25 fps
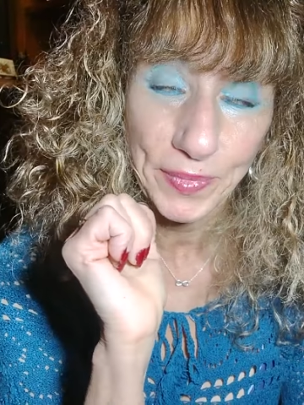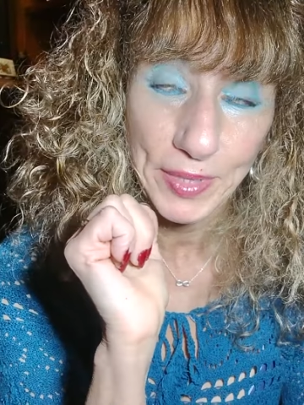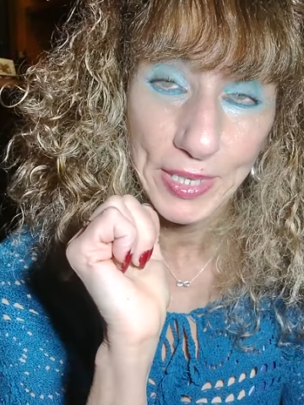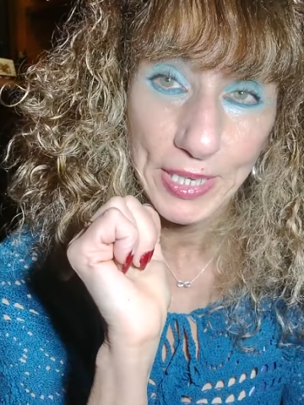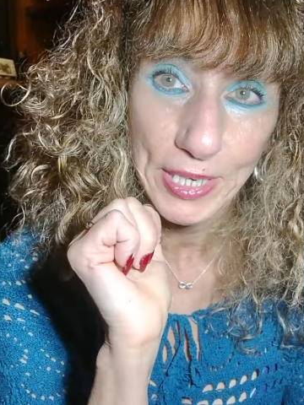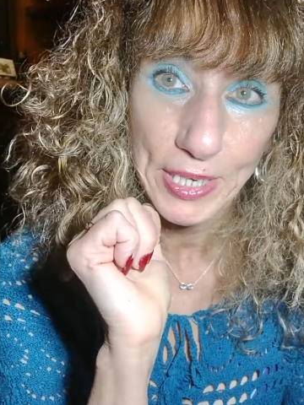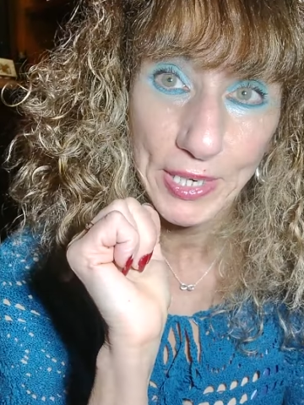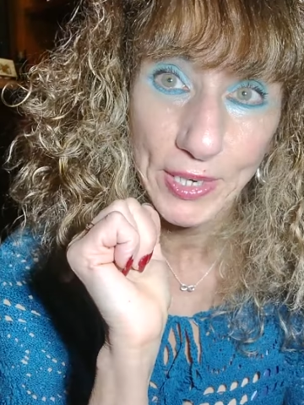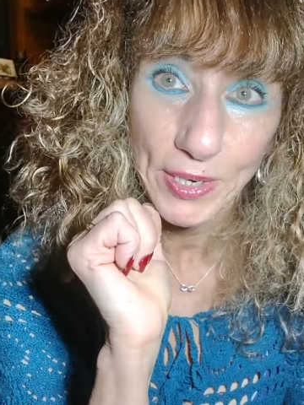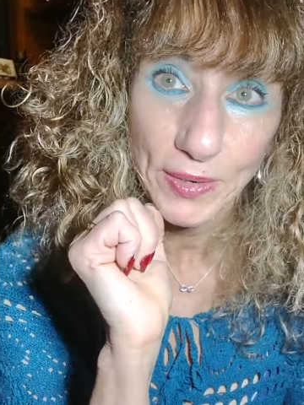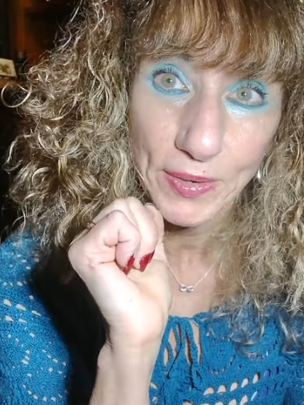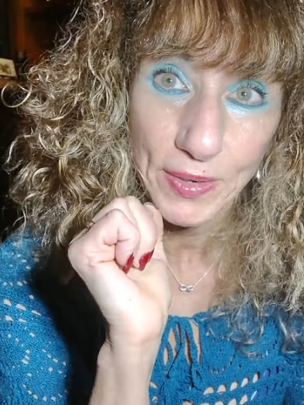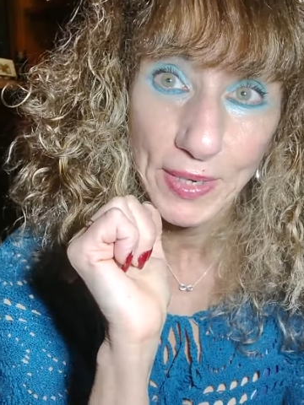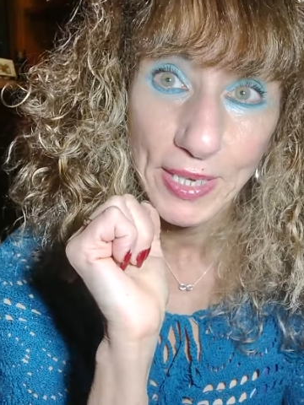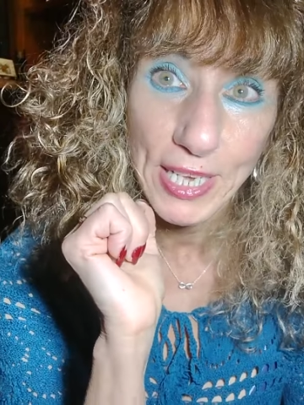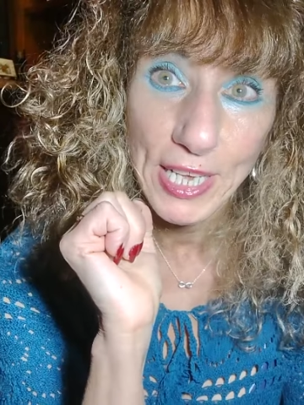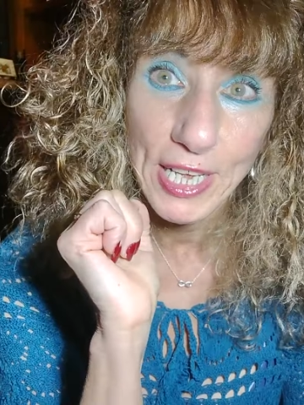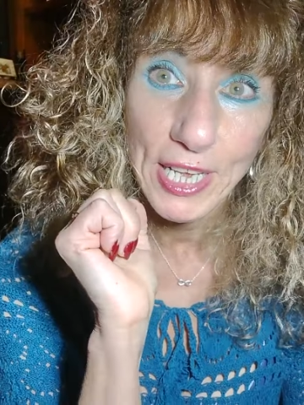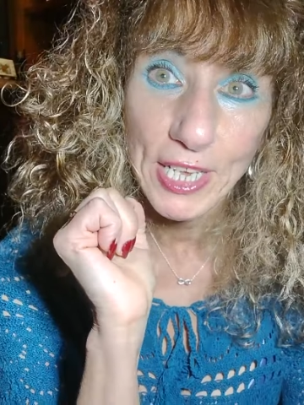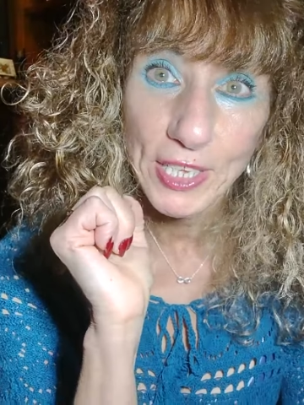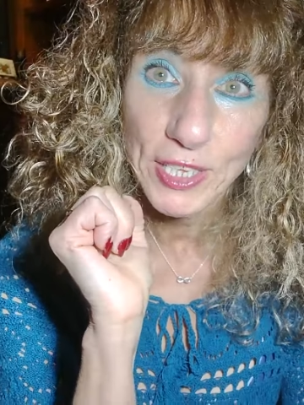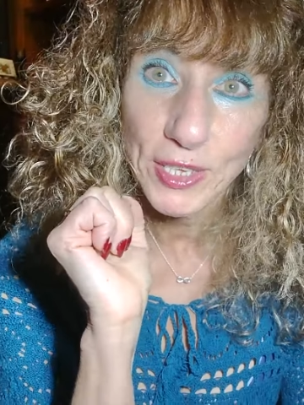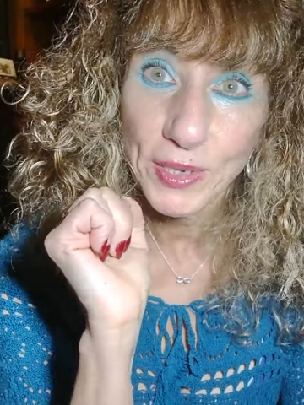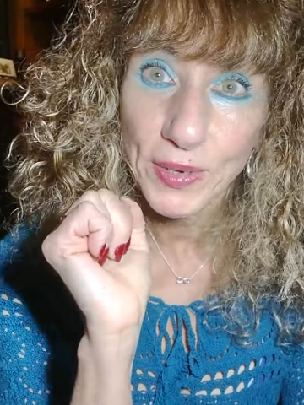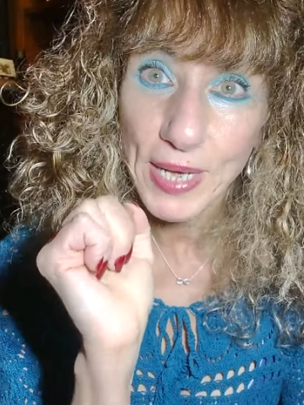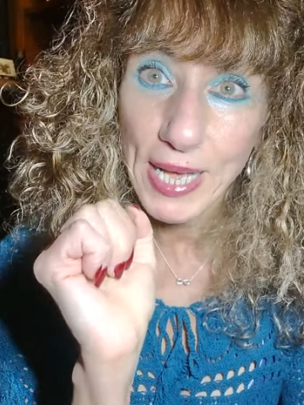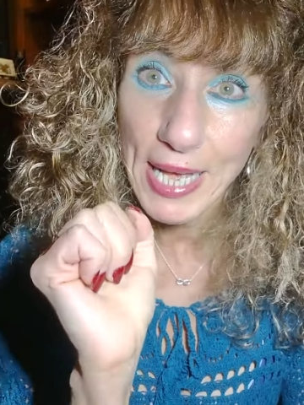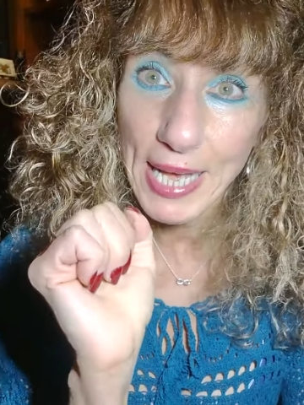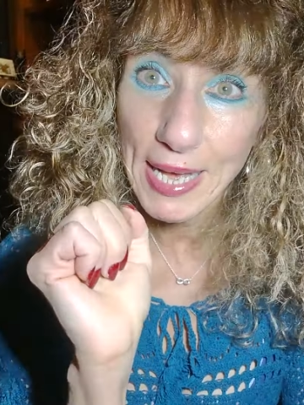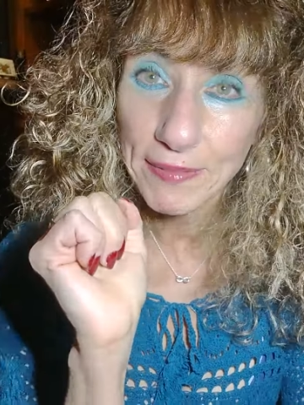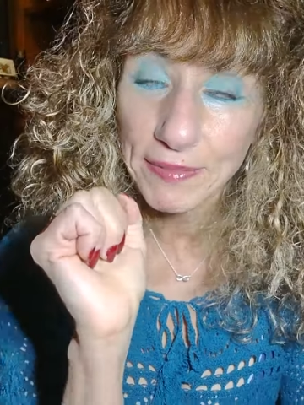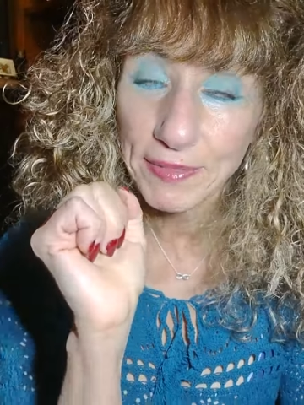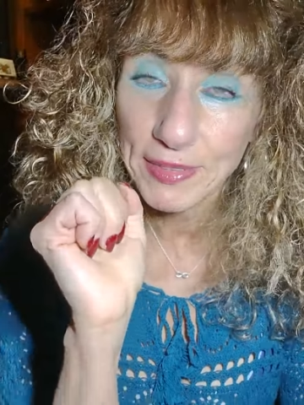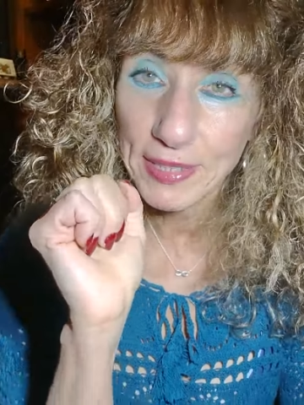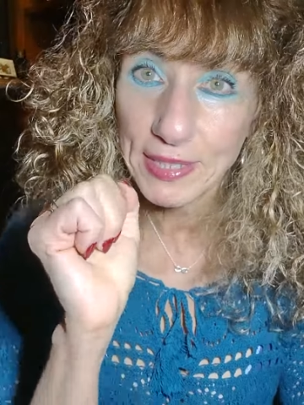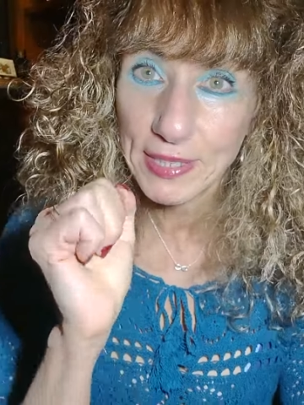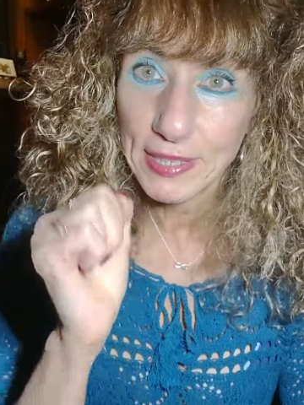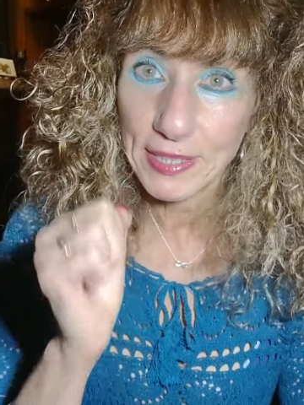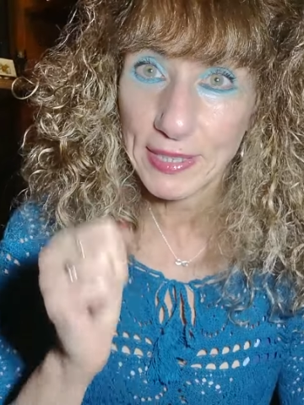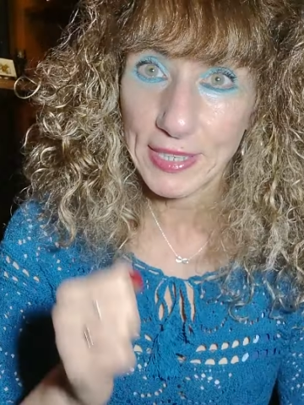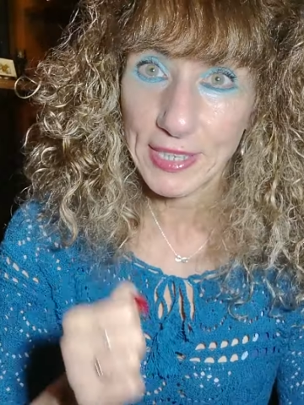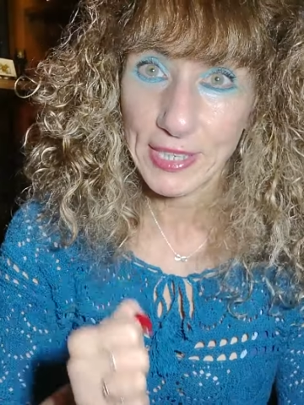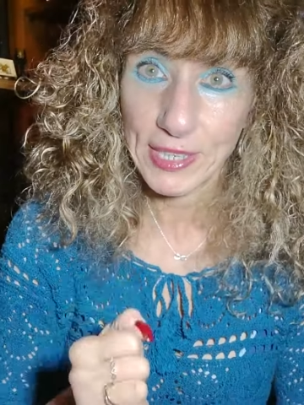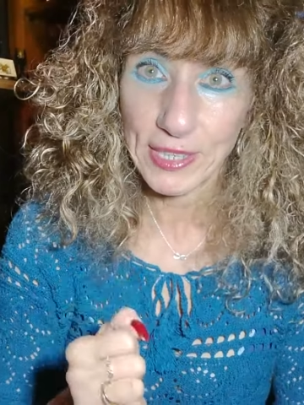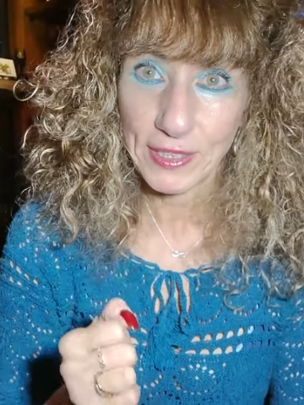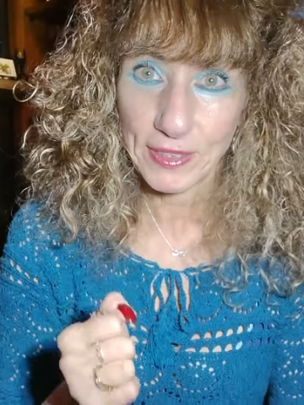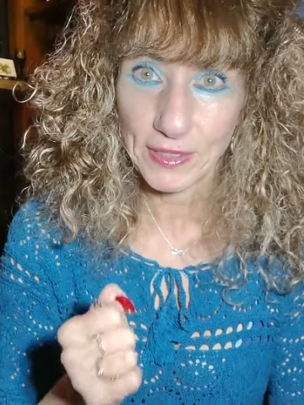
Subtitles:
You have to,